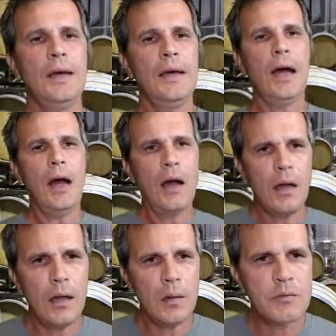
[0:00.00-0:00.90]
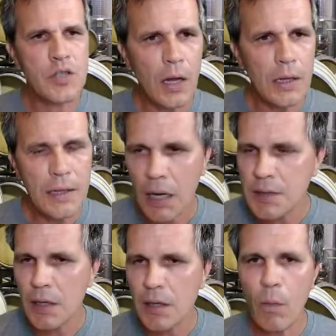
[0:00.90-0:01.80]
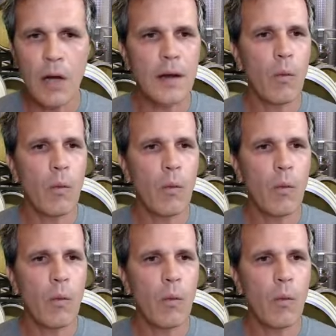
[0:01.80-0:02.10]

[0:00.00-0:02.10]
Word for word: Um, Charlie, I tell you what,